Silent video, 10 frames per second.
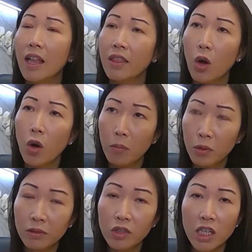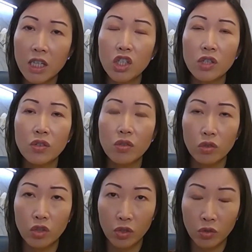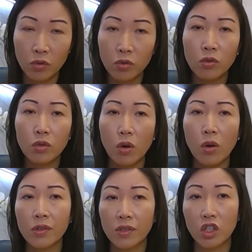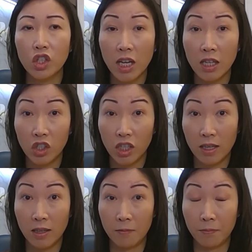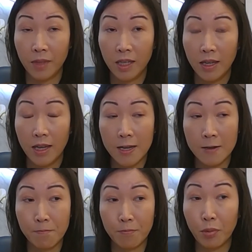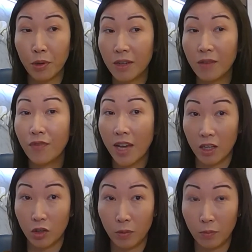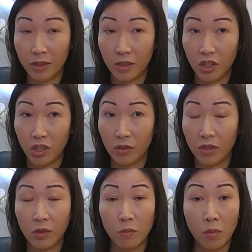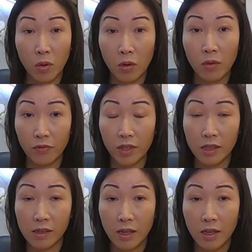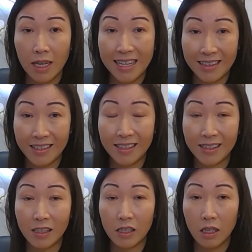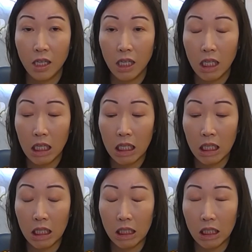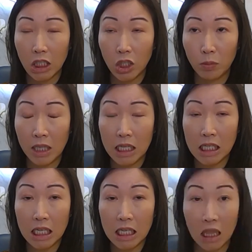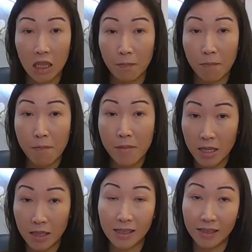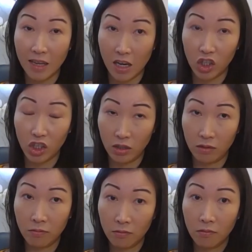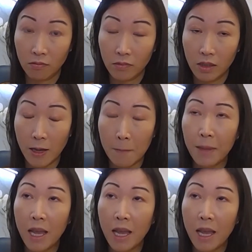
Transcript: The hormonal changes do cause a change in um, body fat composition. So more of it is uh, accumulated in the midsection. Yeah.